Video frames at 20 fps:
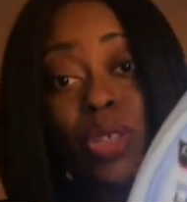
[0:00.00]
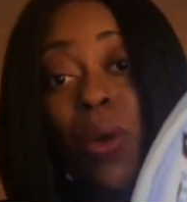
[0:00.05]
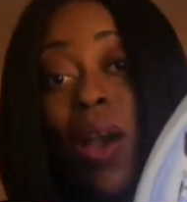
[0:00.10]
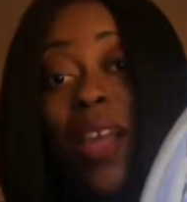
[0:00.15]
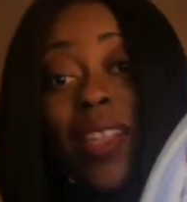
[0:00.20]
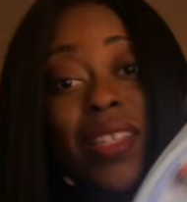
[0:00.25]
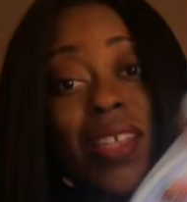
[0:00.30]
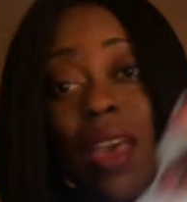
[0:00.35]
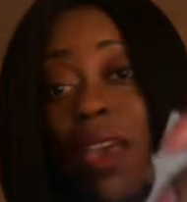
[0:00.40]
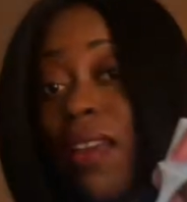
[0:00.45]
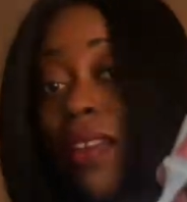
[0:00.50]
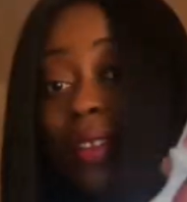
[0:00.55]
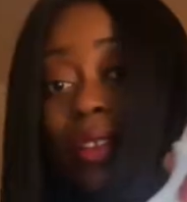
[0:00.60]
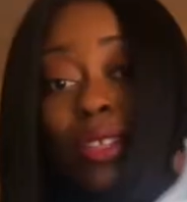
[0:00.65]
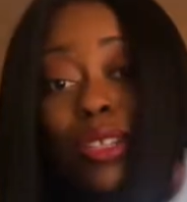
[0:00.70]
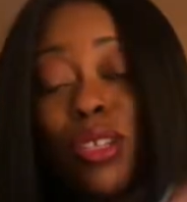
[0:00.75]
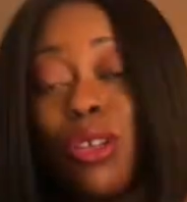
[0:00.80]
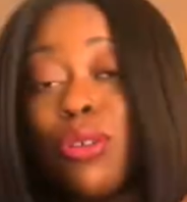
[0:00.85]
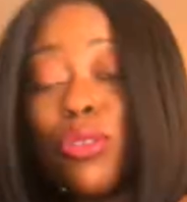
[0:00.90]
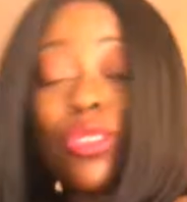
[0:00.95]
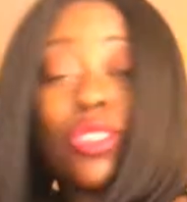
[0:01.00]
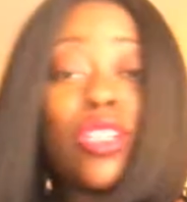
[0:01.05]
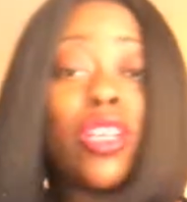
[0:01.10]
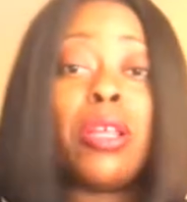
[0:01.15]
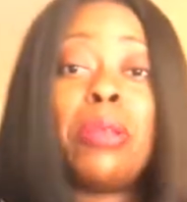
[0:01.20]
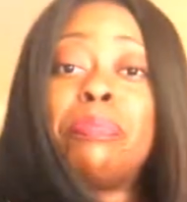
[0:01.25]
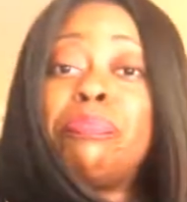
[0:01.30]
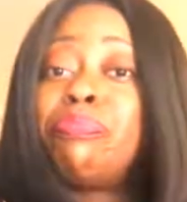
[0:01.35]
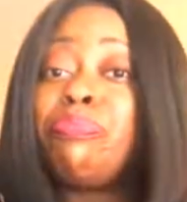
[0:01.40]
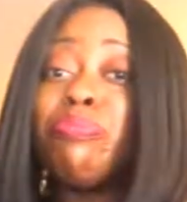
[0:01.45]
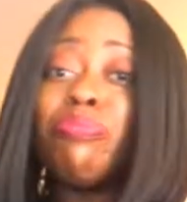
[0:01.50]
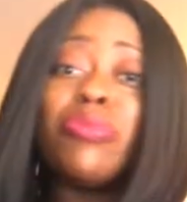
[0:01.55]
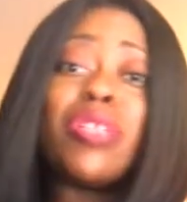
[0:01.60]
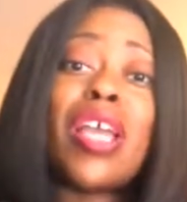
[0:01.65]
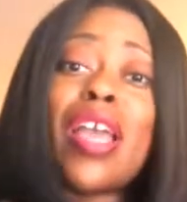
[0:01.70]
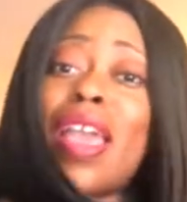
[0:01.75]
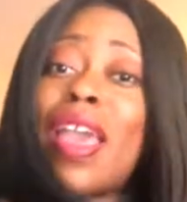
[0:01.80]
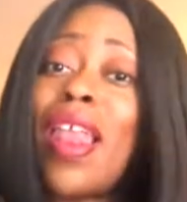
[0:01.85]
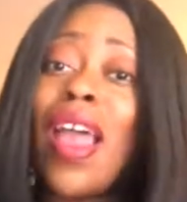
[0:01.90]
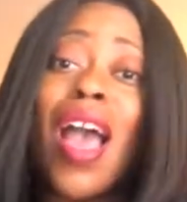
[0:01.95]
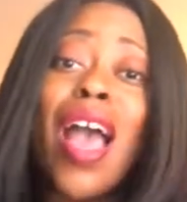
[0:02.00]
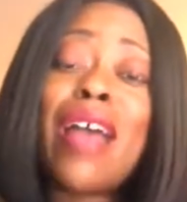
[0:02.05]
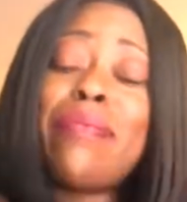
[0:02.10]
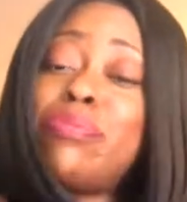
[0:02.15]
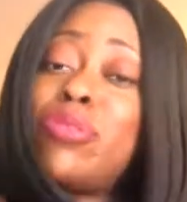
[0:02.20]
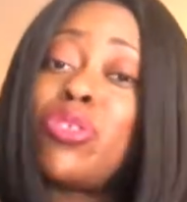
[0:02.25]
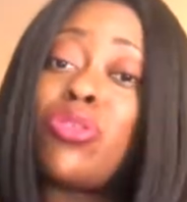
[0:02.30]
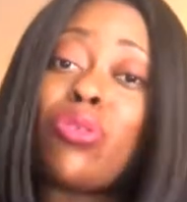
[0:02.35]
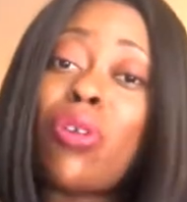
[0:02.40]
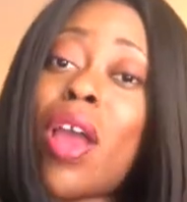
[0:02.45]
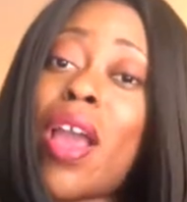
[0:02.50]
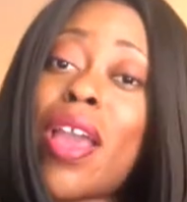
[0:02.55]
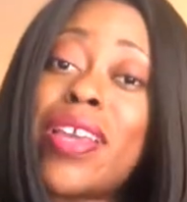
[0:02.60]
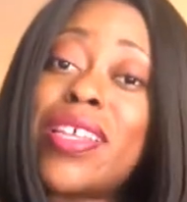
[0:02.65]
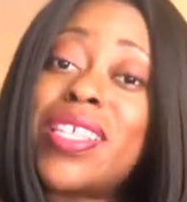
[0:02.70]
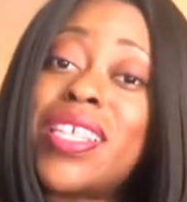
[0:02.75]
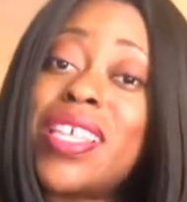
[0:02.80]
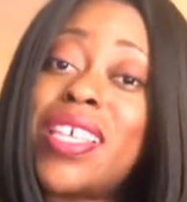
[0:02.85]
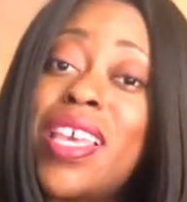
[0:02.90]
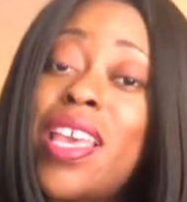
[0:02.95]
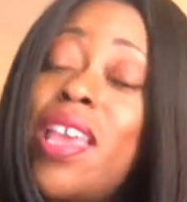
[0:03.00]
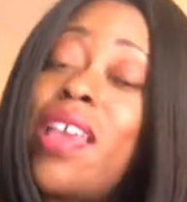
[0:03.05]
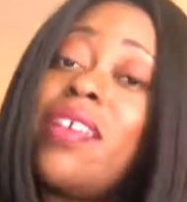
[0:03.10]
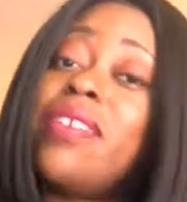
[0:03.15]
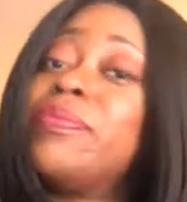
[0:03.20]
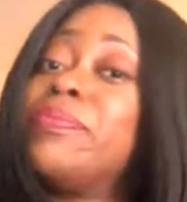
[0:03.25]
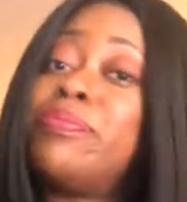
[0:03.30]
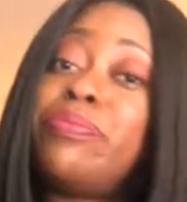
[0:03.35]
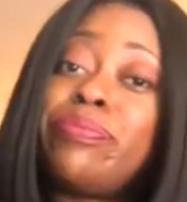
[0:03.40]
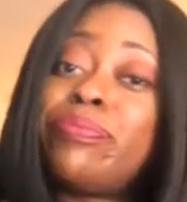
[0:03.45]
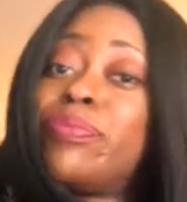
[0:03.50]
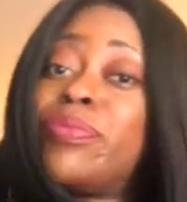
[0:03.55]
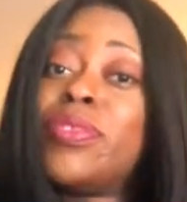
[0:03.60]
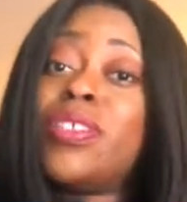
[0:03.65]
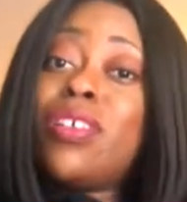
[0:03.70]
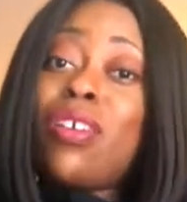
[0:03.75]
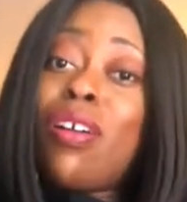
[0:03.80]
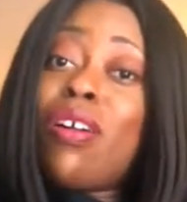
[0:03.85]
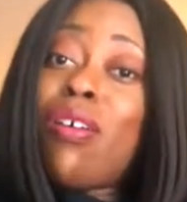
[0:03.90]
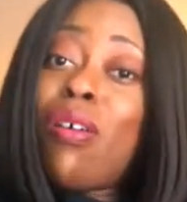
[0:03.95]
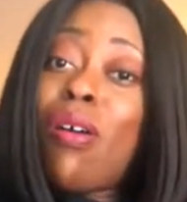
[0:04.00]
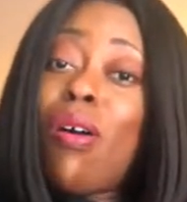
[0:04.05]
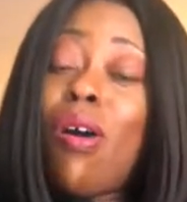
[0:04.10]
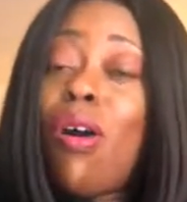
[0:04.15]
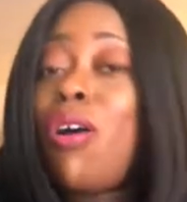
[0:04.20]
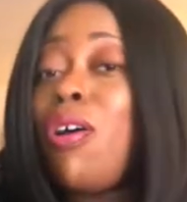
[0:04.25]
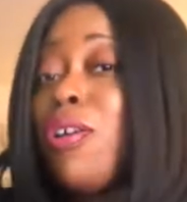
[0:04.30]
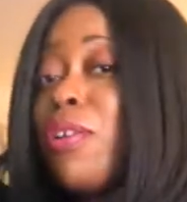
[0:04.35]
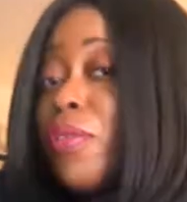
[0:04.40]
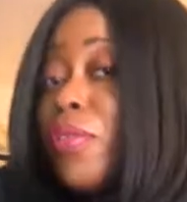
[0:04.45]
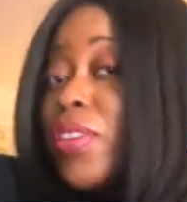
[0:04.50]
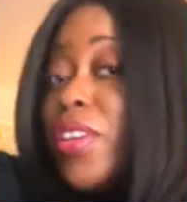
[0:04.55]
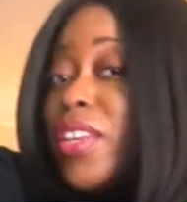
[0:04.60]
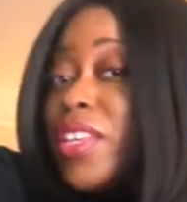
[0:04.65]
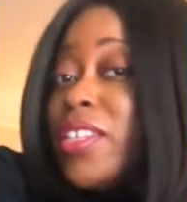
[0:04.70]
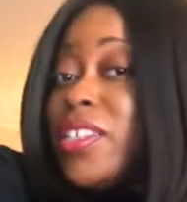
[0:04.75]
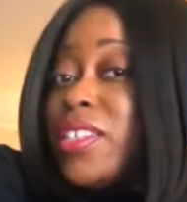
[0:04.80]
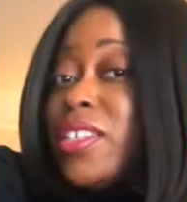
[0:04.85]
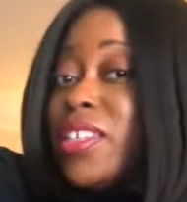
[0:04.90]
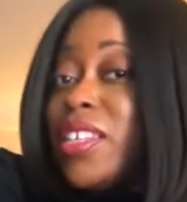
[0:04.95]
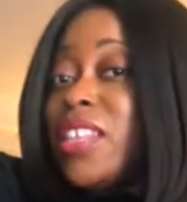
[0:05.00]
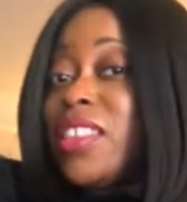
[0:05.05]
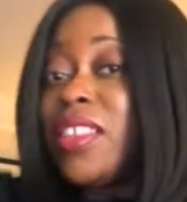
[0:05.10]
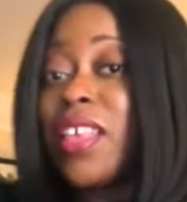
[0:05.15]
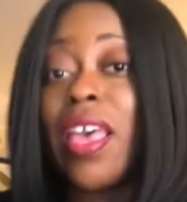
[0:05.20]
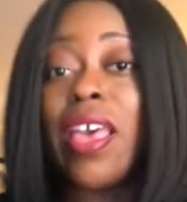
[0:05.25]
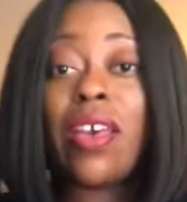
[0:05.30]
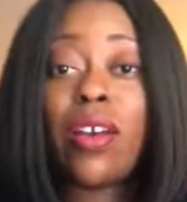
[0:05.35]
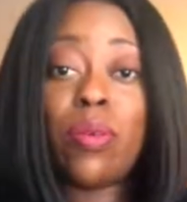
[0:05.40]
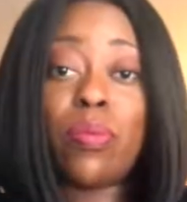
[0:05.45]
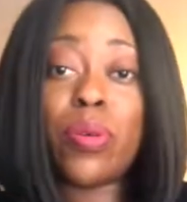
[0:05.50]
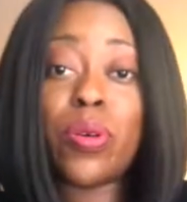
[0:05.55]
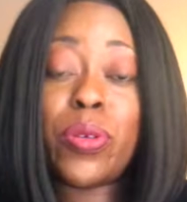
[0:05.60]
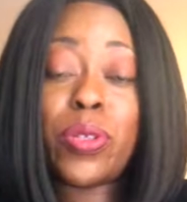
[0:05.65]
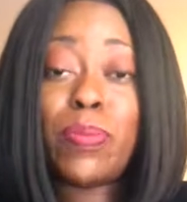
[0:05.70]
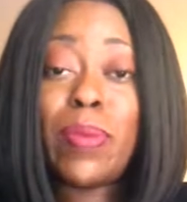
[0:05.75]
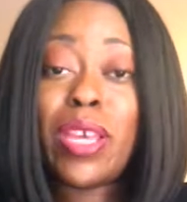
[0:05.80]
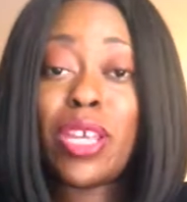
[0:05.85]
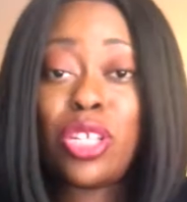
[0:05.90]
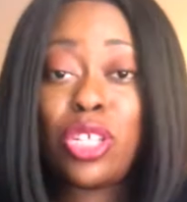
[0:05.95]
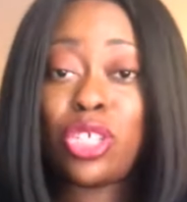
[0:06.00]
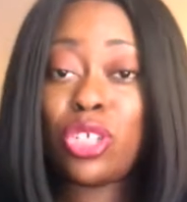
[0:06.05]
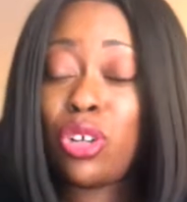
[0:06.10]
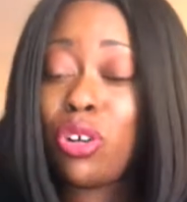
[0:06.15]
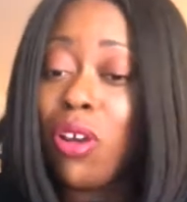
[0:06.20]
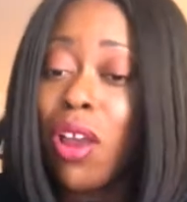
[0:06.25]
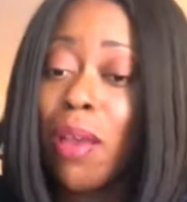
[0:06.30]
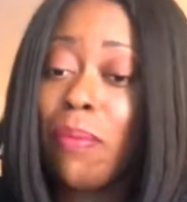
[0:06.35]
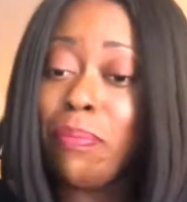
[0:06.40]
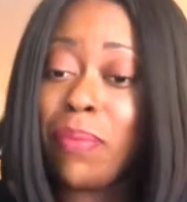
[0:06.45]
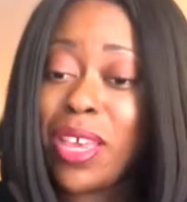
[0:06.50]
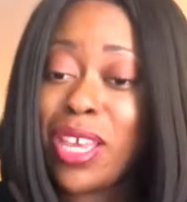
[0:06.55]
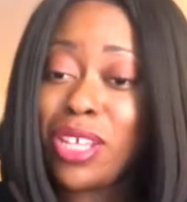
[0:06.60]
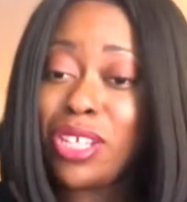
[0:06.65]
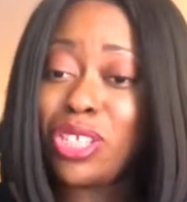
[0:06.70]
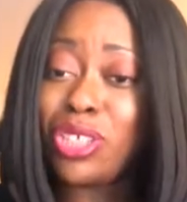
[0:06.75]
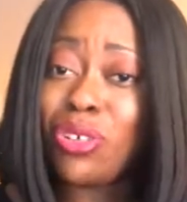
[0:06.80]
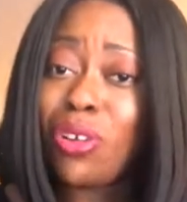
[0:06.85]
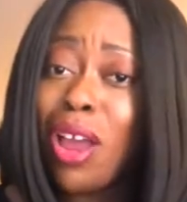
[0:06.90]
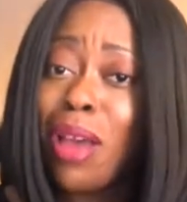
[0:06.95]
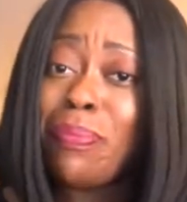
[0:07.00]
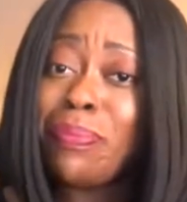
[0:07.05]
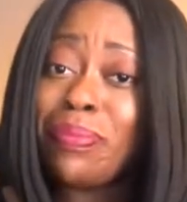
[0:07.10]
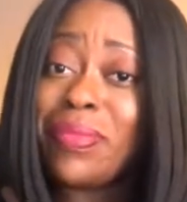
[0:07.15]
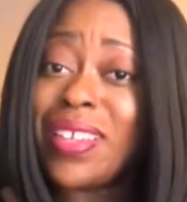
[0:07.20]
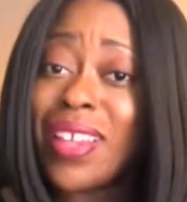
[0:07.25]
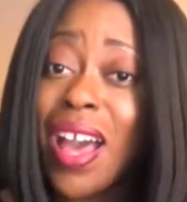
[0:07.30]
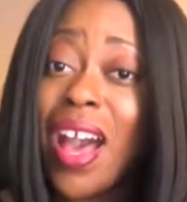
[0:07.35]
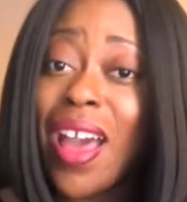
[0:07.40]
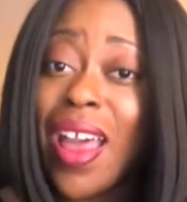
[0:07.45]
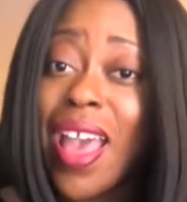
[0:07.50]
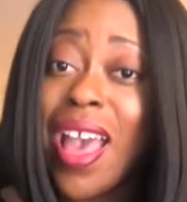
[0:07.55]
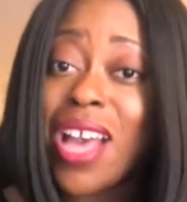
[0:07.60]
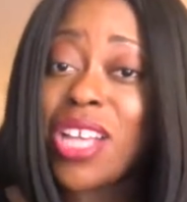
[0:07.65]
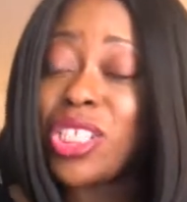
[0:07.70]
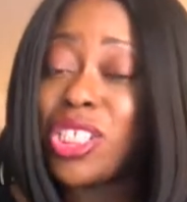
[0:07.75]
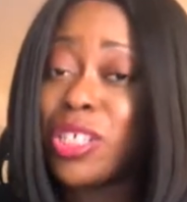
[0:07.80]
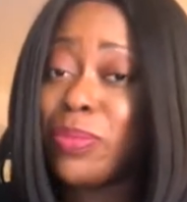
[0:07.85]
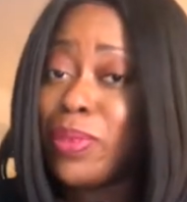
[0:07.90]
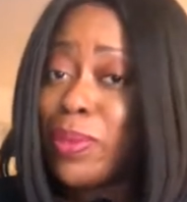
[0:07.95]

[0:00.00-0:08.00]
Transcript: So I take this lotion and I'm trying to get all of this, get the elbows, making sure I'm not ashy.